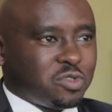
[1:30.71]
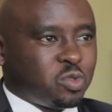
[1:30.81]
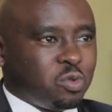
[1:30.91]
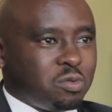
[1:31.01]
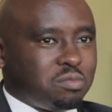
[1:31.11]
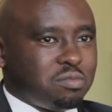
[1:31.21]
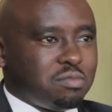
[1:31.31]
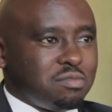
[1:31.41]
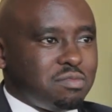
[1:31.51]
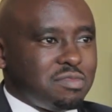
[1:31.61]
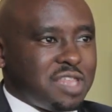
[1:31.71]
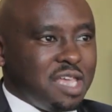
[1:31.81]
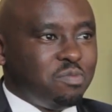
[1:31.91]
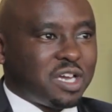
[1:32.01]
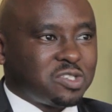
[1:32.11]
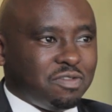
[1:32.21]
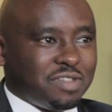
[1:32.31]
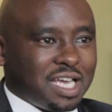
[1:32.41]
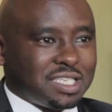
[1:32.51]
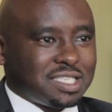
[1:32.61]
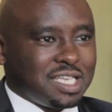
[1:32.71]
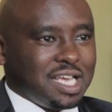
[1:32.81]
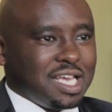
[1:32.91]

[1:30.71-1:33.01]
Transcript: So the impact of that